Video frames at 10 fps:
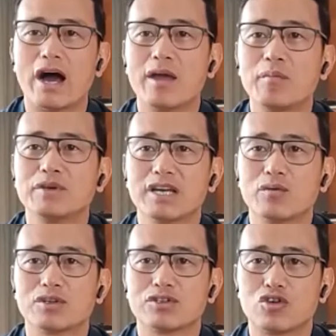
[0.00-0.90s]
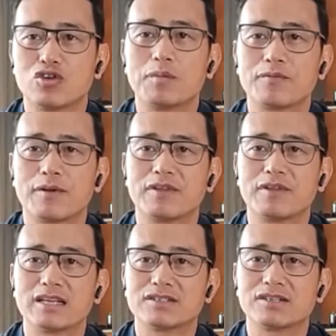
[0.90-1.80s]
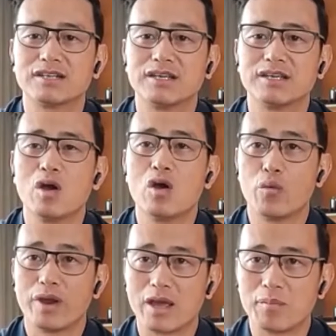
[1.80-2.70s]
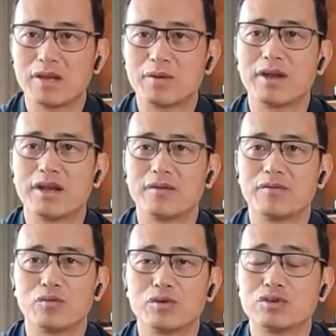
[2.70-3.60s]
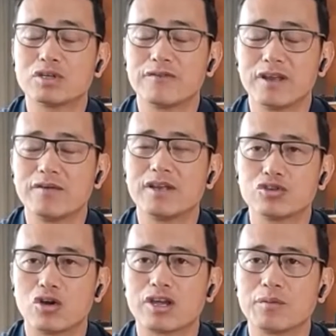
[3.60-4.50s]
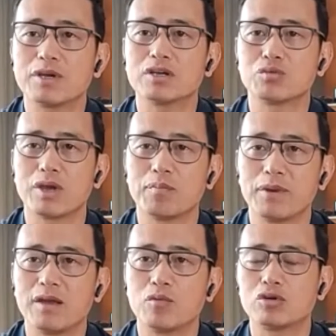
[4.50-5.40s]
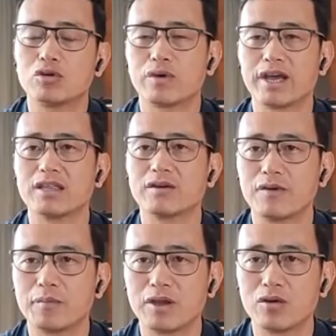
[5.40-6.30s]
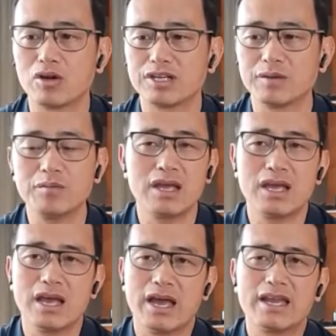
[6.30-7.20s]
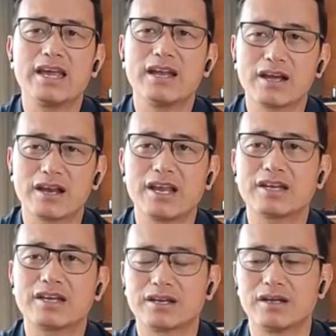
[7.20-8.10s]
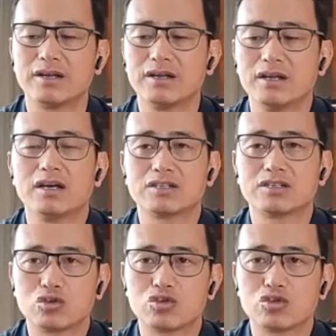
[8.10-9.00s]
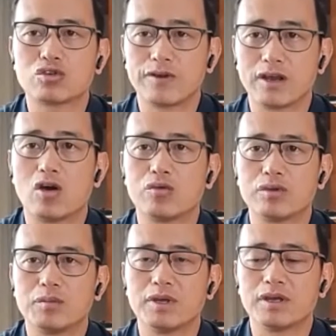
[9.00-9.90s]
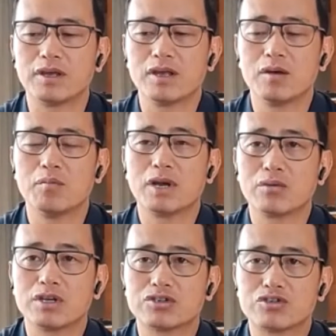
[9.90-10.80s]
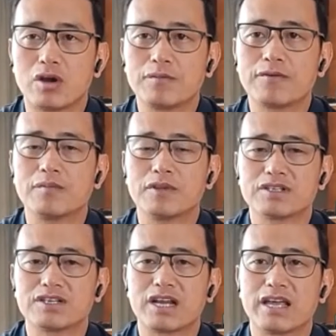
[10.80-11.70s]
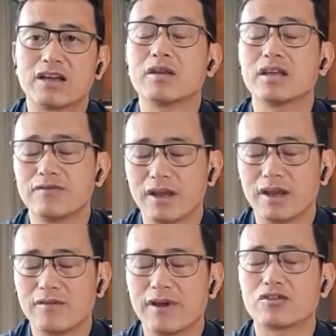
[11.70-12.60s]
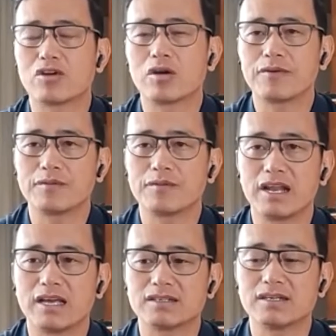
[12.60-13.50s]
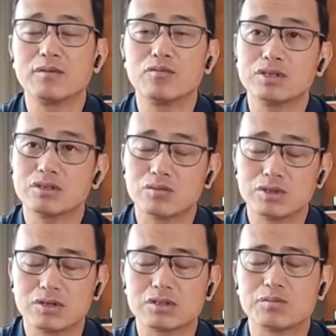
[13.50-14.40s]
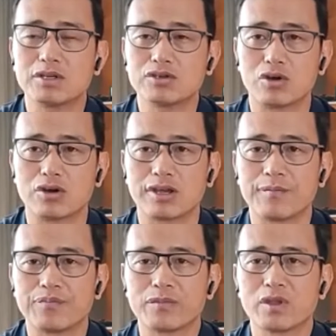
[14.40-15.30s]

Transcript: I am Vijayan, was dropped from the national team when I made my debut, which was very, very shocking, because we were playing both together for Bengal team. And he had a great Santosh Trophy along with me. But he was dropped from the striker, in fact, dropped from the national team, which was a bit shocking.